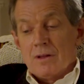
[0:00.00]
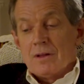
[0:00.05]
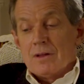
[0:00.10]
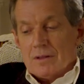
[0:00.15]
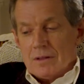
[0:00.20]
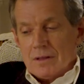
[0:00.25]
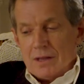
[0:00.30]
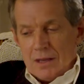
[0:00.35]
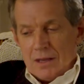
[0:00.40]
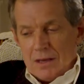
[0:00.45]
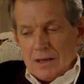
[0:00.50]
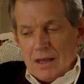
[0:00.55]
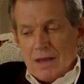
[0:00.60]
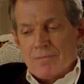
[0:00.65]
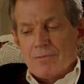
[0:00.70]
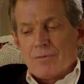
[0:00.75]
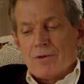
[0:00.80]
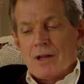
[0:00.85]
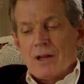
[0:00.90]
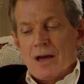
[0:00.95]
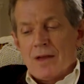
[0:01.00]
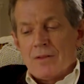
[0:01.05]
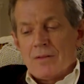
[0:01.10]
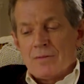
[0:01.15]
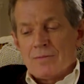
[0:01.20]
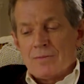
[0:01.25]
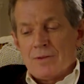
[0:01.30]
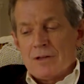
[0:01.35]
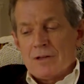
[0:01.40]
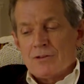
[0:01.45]
In every other
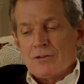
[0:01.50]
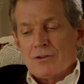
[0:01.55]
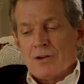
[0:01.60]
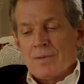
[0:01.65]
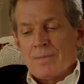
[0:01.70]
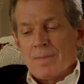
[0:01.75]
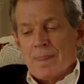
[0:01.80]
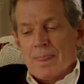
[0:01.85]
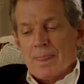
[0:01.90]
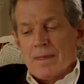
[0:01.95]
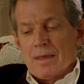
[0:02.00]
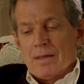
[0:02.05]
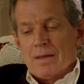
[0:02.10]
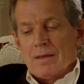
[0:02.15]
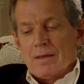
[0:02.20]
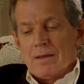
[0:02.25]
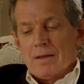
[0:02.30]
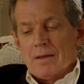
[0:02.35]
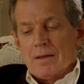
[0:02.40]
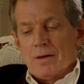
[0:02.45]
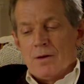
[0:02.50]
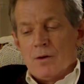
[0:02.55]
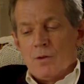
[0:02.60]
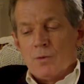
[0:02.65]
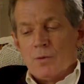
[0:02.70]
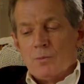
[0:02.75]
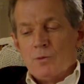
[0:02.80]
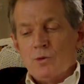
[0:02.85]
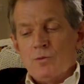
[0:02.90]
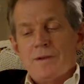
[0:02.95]
feature, on
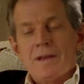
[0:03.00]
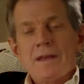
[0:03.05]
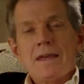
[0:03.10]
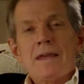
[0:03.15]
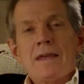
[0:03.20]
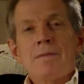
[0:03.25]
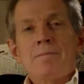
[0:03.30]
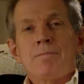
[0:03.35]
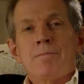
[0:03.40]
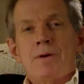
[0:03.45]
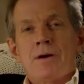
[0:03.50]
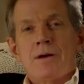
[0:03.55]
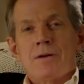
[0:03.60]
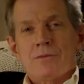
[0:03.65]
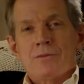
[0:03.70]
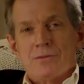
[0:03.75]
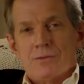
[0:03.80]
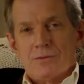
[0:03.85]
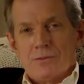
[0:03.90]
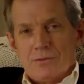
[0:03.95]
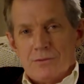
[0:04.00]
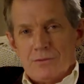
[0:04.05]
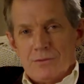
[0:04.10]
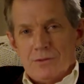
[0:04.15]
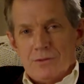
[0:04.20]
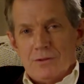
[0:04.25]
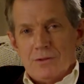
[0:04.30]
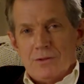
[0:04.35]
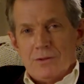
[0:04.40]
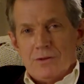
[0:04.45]
the moving impulse
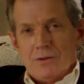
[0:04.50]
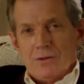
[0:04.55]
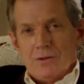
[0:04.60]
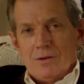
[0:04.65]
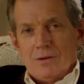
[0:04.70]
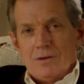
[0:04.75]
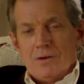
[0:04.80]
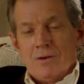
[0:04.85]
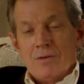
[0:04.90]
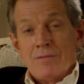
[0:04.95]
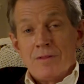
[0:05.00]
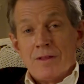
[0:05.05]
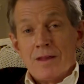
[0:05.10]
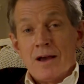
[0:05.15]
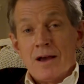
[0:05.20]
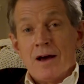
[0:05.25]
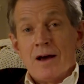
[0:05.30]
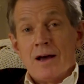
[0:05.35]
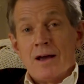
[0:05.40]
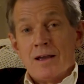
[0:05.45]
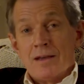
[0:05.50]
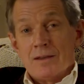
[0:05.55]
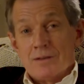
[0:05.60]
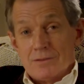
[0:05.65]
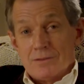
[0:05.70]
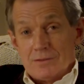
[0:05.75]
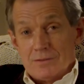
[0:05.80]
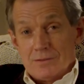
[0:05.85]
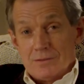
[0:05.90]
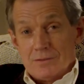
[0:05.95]
of the
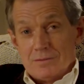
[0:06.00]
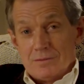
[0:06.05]
eyes.